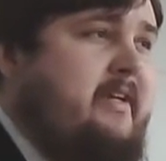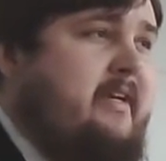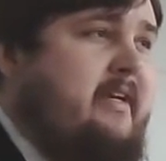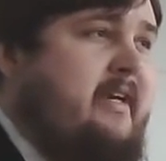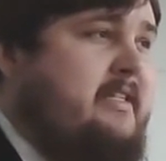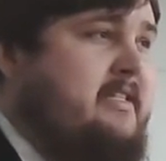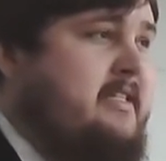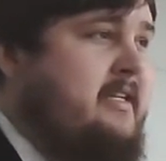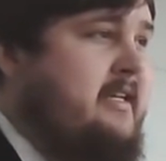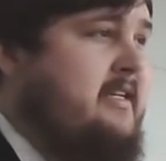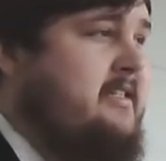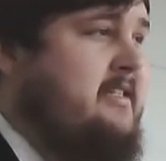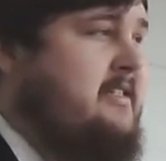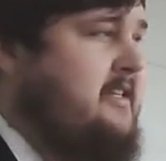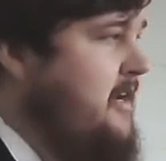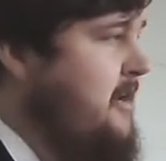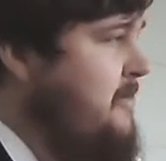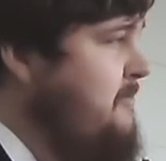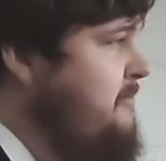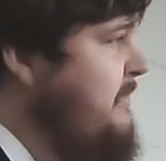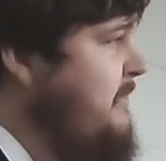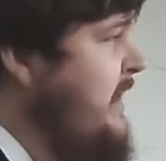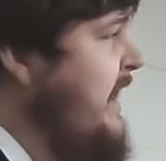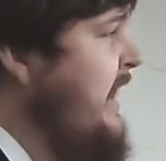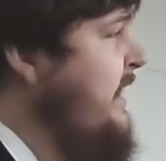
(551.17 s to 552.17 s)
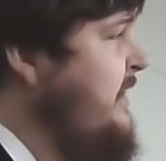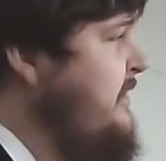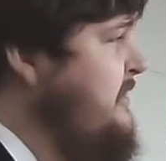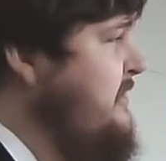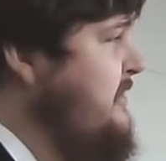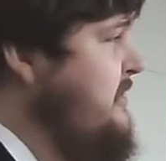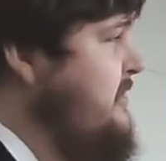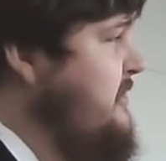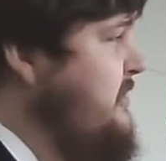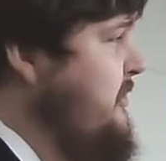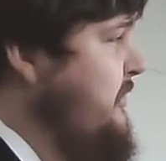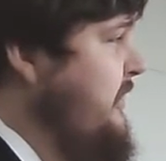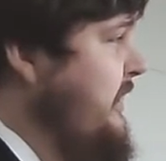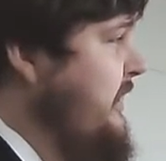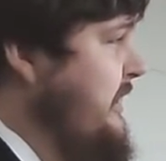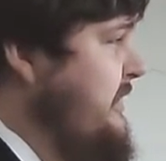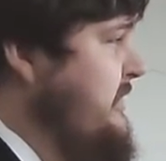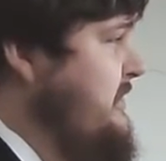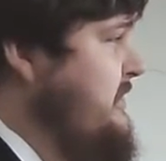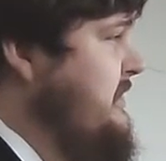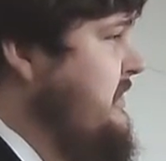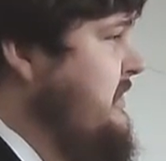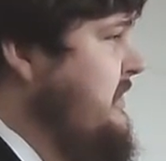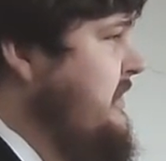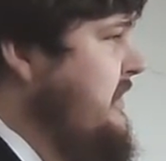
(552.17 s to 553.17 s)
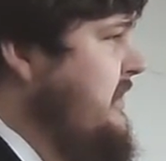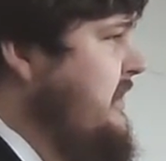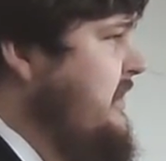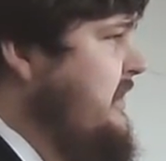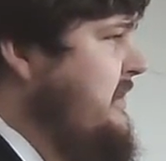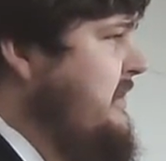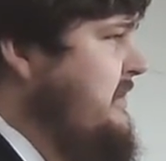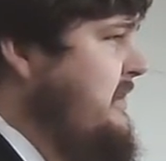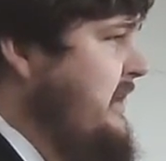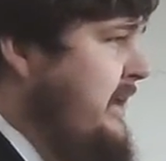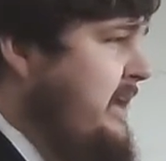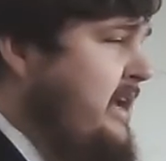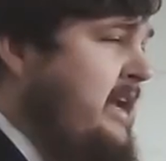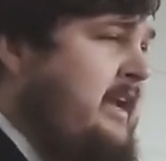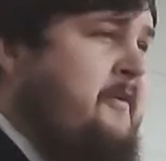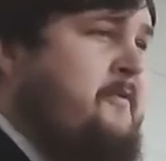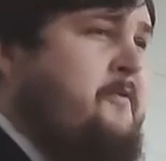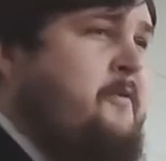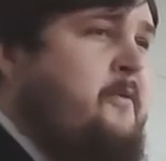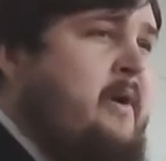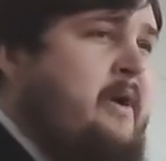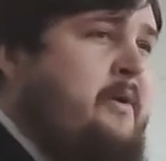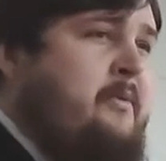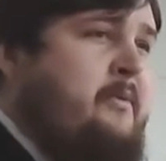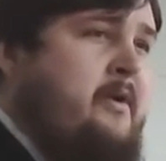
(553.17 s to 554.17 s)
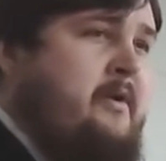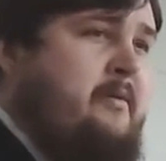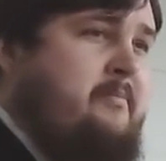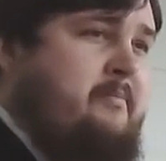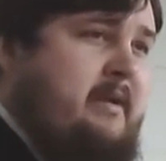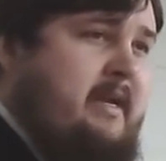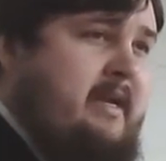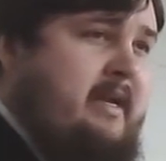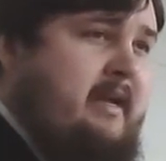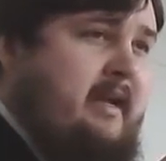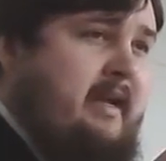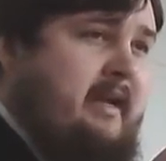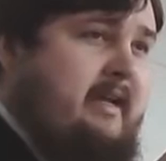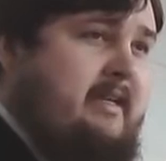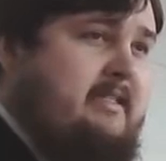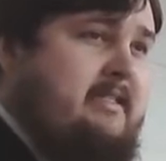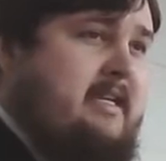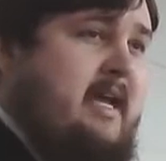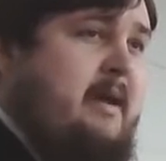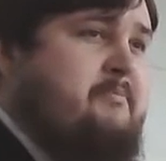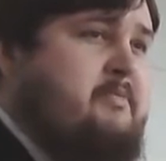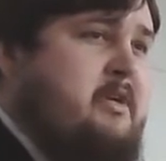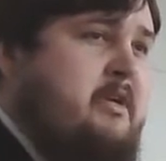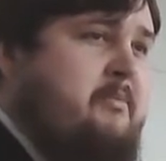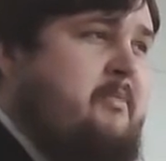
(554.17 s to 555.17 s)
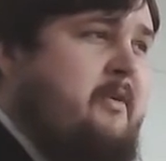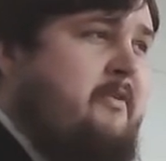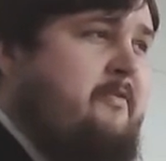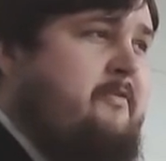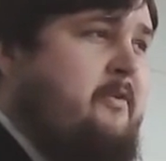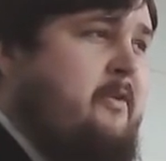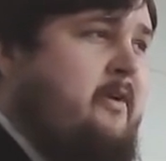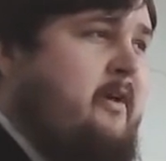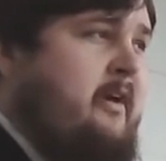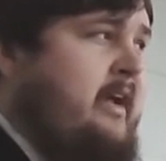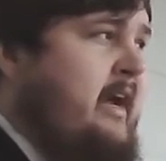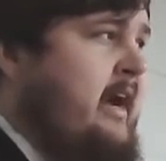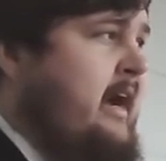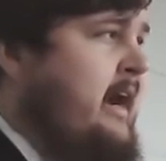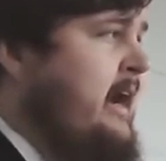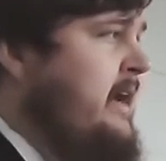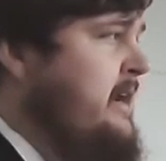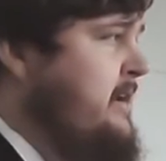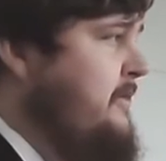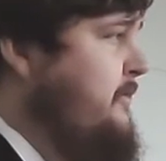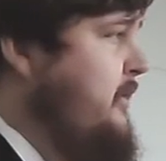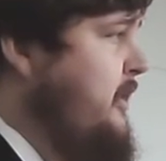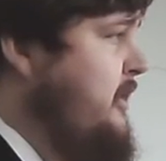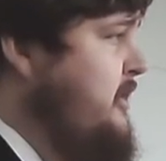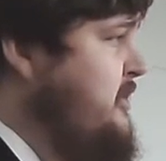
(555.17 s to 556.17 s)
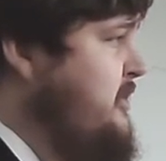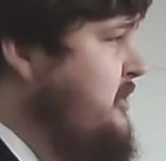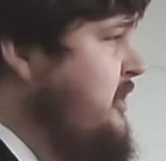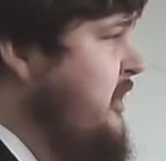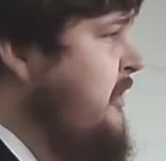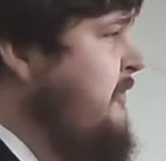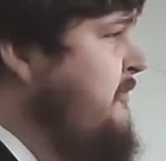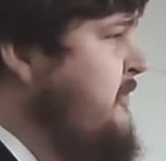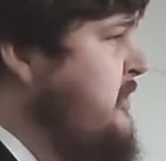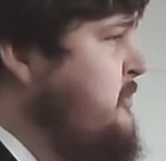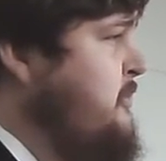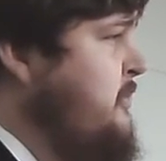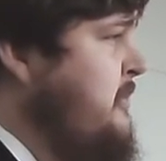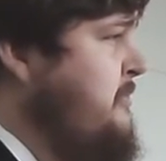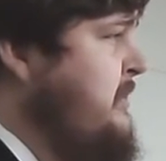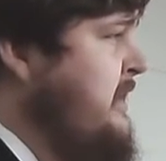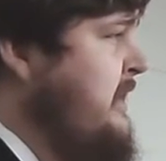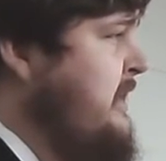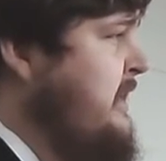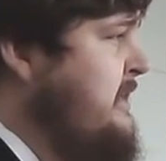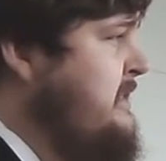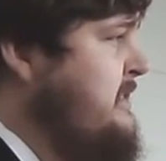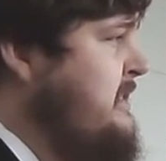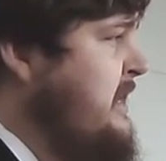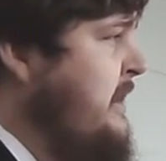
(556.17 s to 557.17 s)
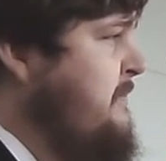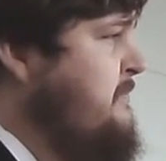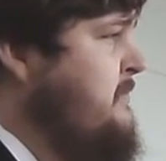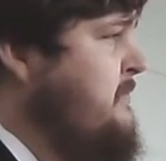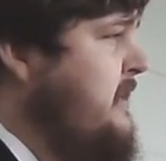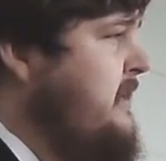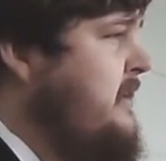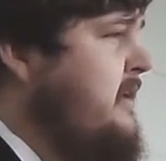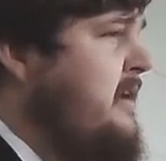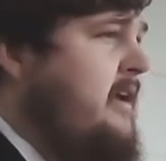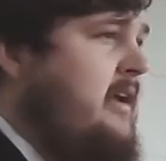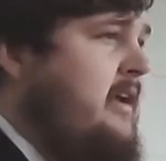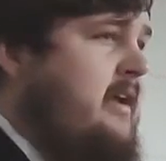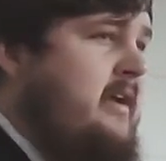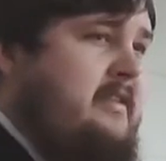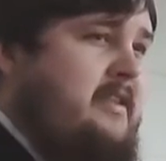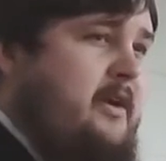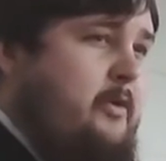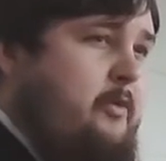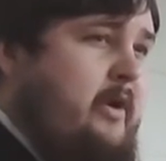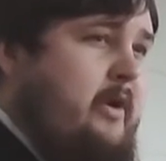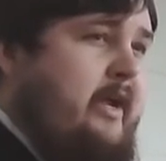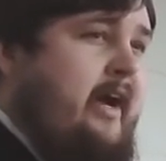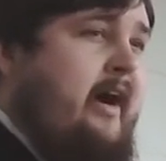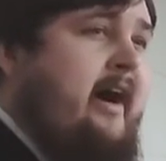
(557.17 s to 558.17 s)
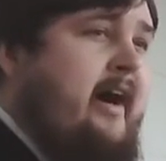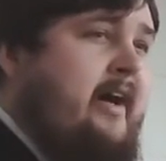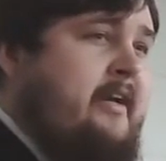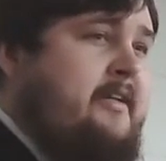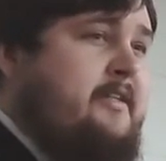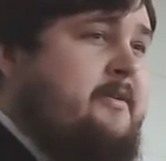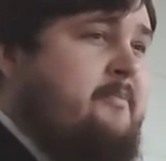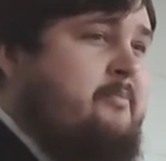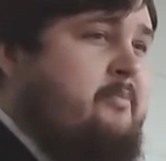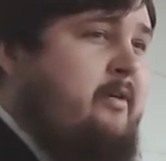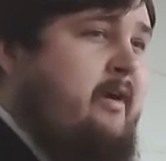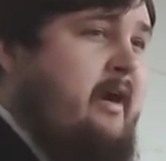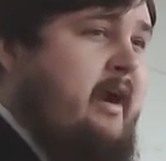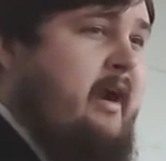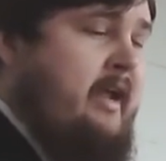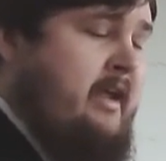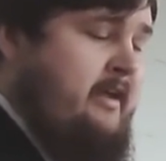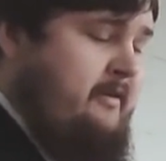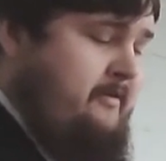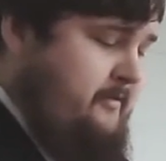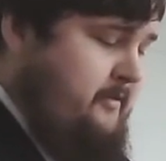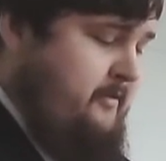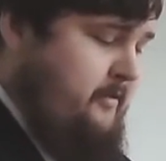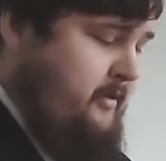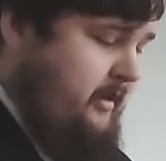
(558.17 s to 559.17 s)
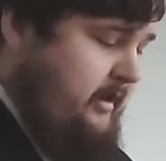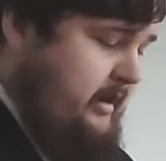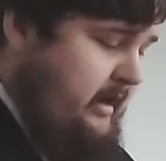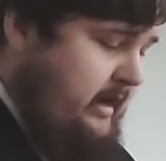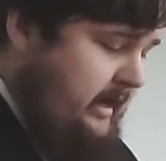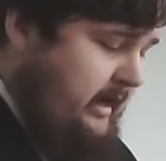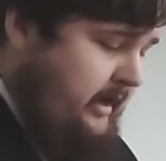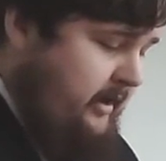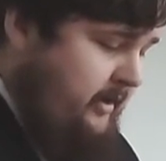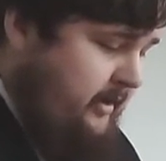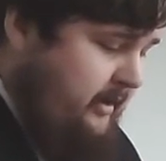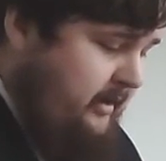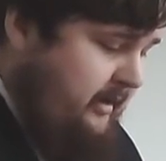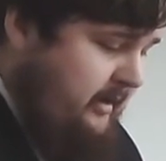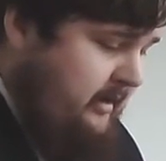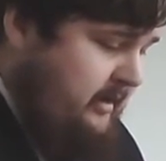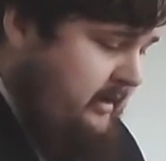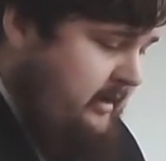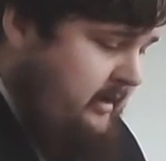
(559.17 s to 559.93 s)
It's it's a command to us that if we would be accepted before God, if our service would be accepted, that we ought to pray for our